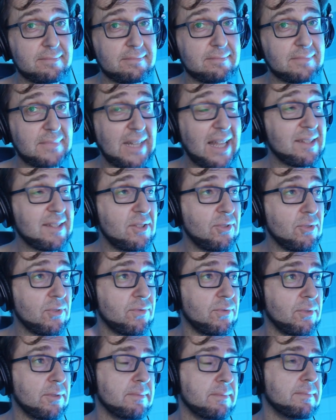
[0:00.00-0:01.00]
That's
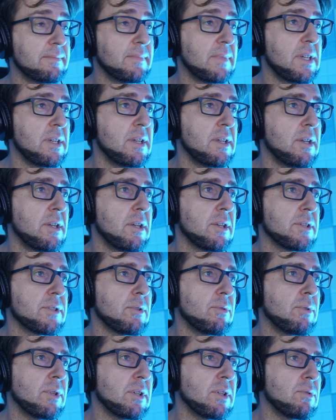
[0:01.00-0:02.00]
useful.
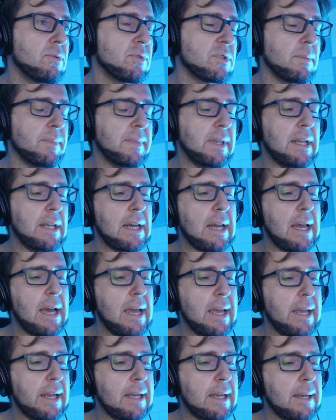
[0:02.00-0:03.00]
So you can do something
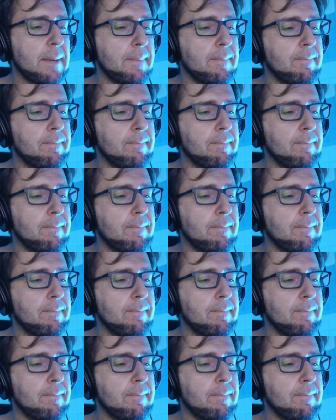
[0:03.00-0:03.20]
like